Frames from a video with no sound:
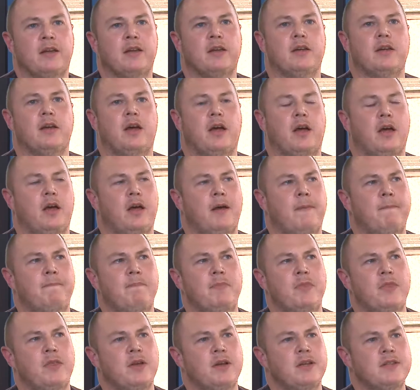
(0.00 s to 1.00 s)

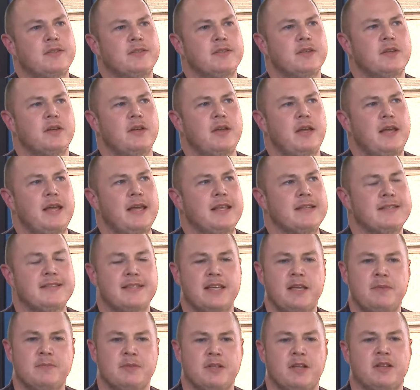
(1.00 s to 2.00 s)
That it
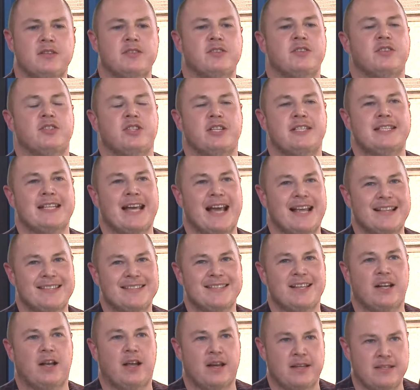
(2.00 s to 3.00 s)
seems like such a
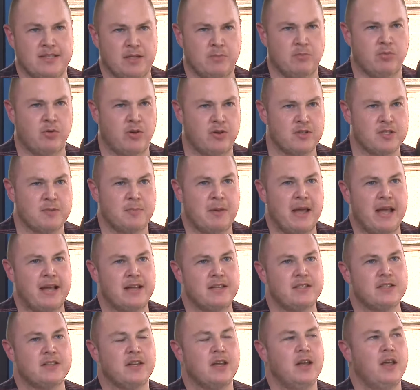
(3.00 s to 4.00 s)
tantalising
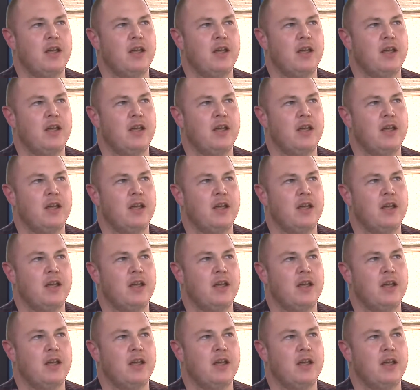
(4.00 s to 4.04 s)
prospect.